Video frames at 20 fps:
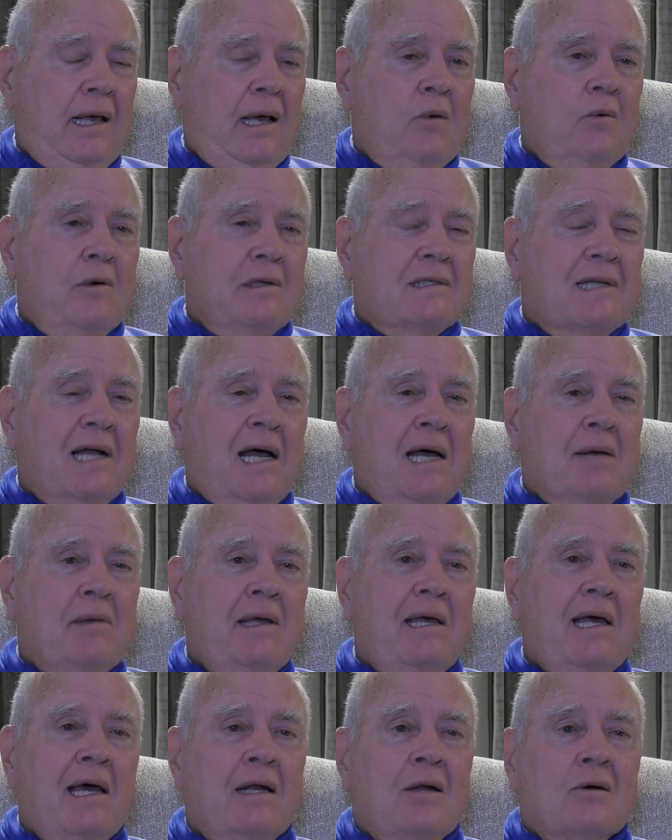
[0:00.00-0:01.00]
at which time
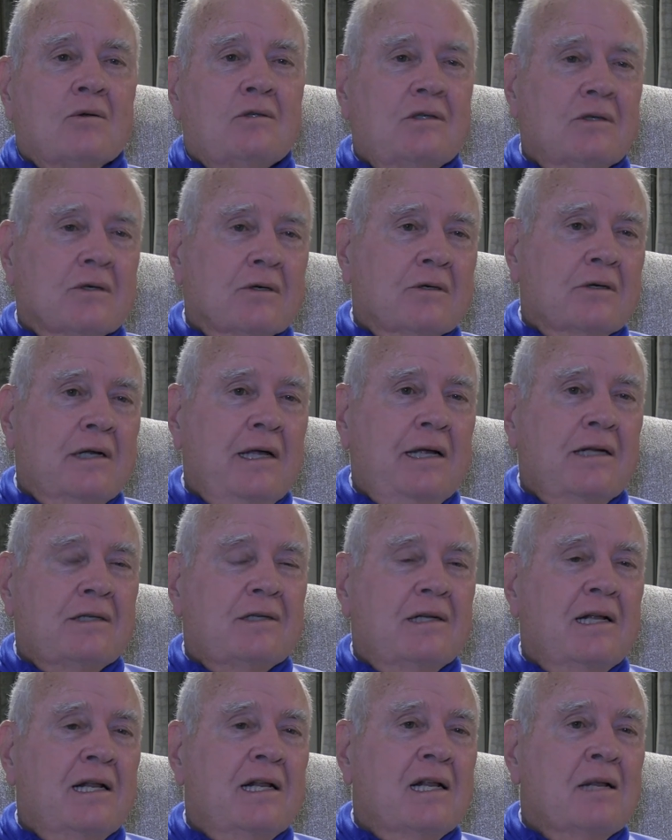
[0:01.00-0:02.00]
he had no children
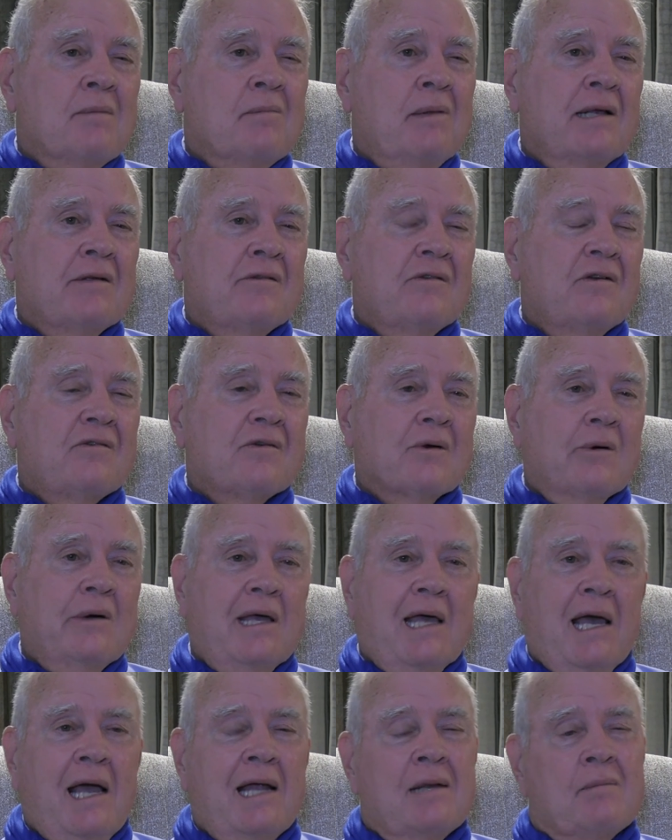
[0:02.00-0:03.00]
interested in the business, so
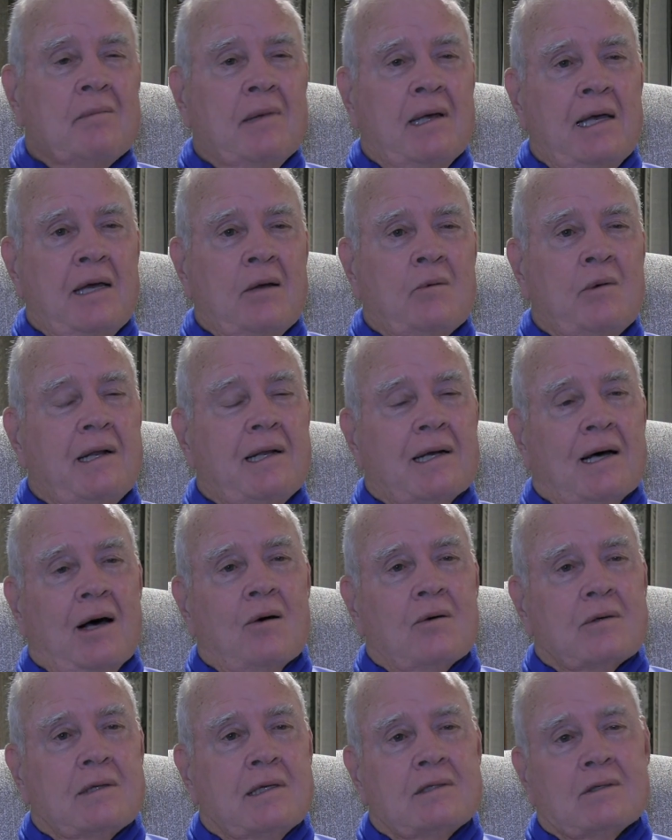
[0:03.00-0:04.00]
he came to me and we
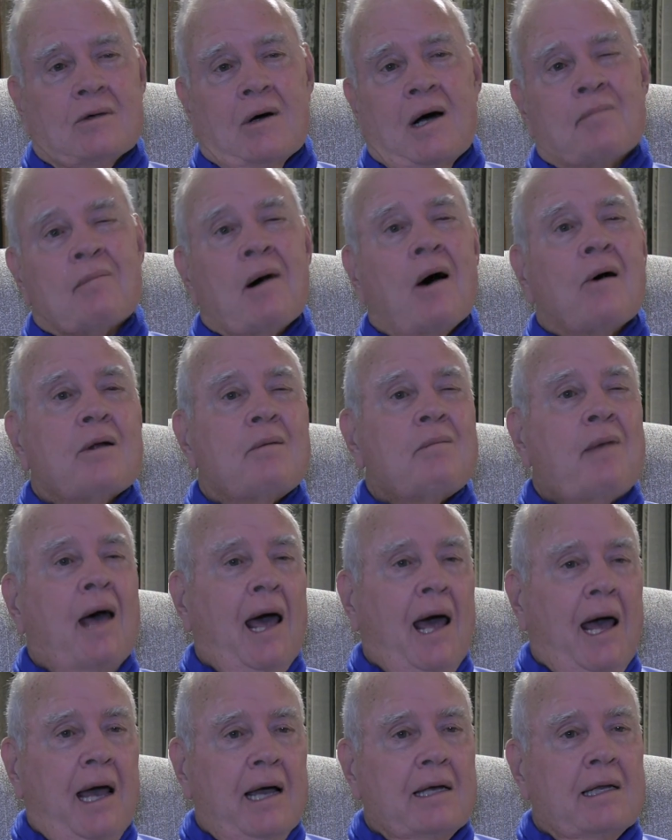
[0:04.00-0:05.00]
talked, and so I bought it
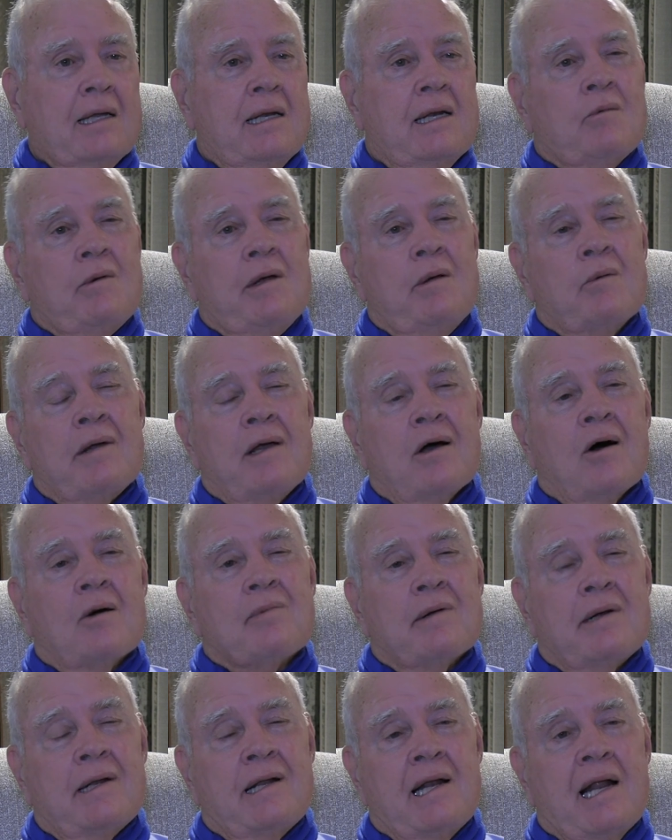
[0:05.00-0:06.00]
back, and we
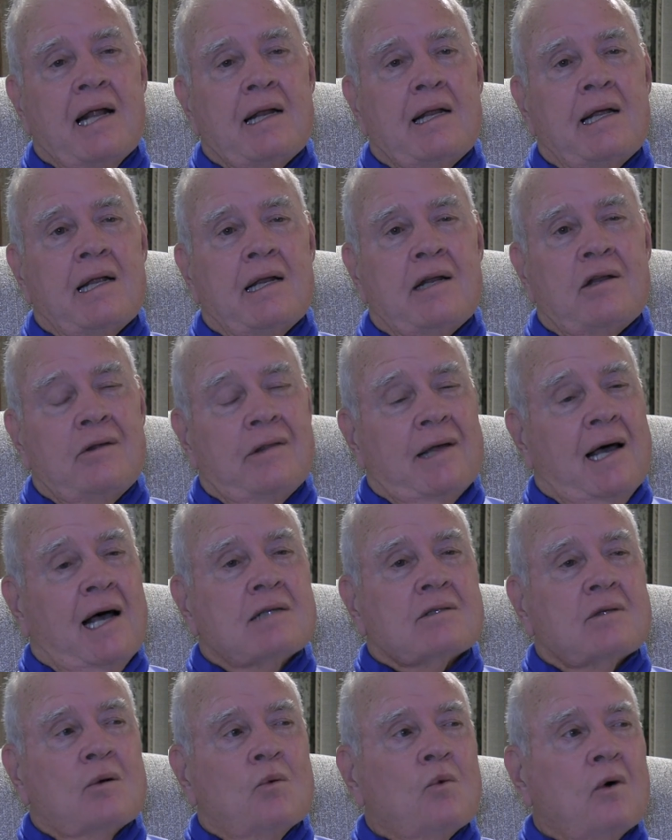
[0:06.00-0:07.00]
reopened in
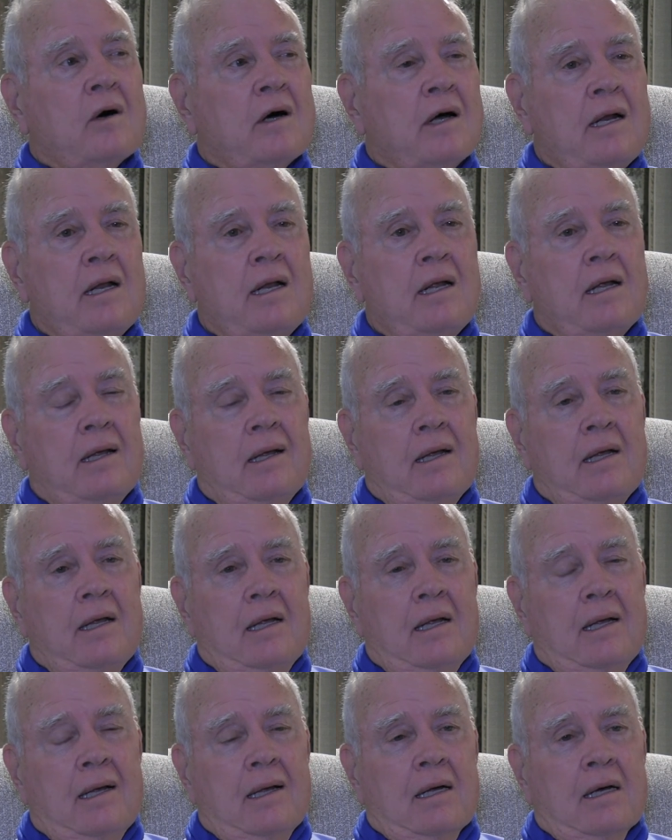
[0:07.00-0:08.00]
2001,
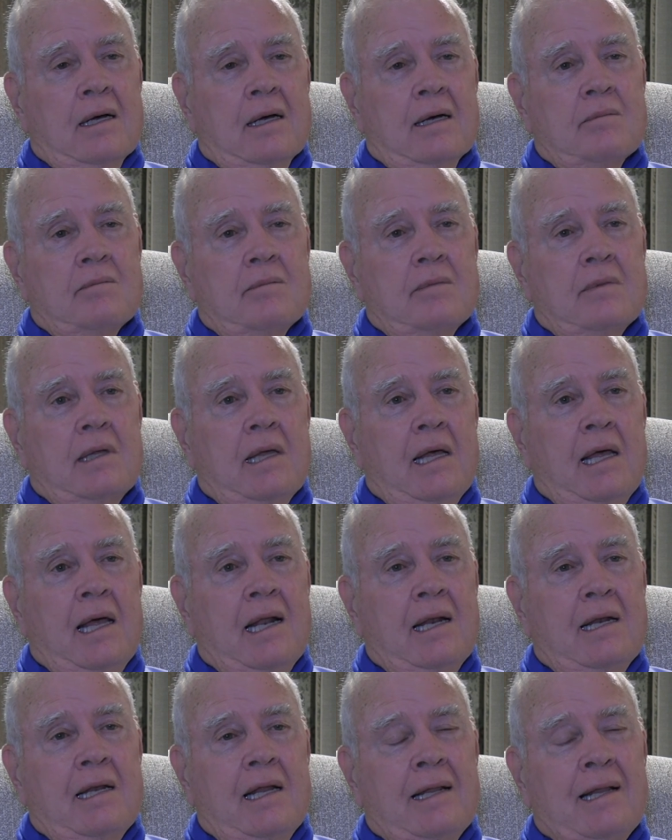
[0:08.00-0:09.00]

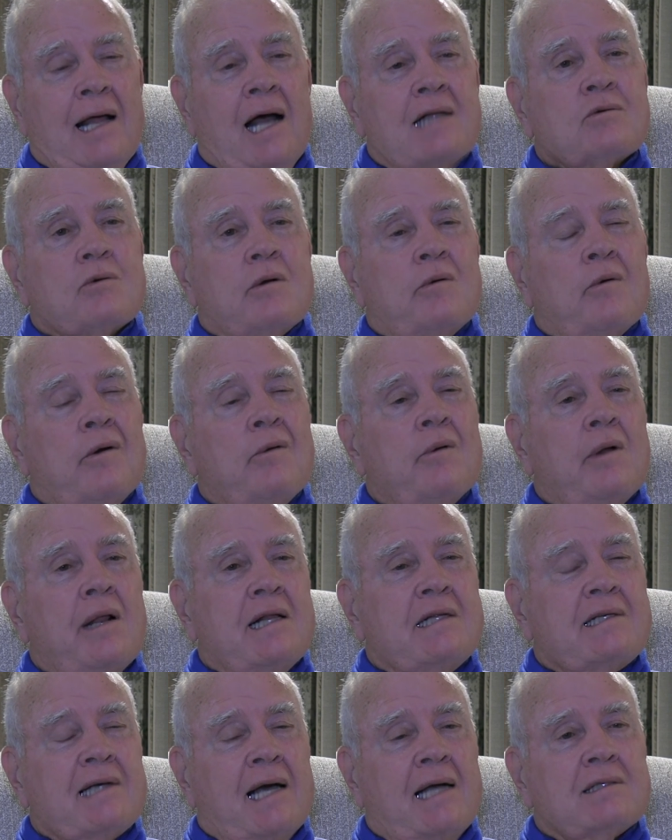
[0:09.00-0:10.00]
and that's when we
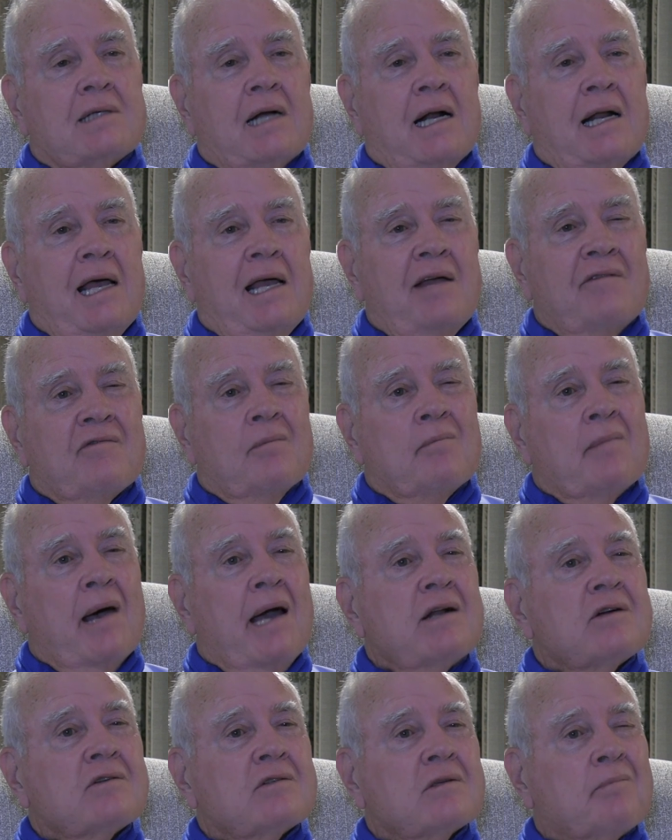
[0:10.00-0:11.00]
really changed our name from
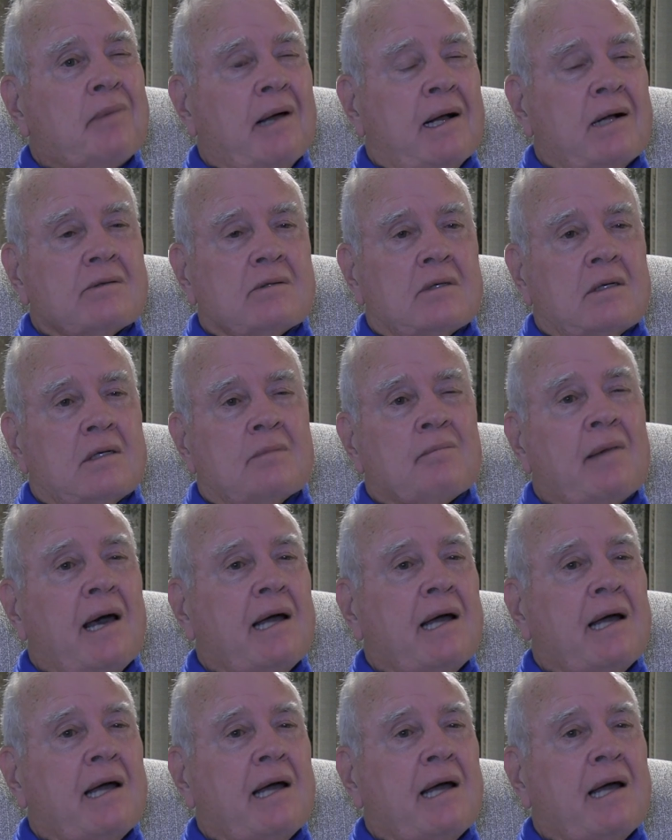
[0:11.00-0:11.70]
Maynard's of Belton to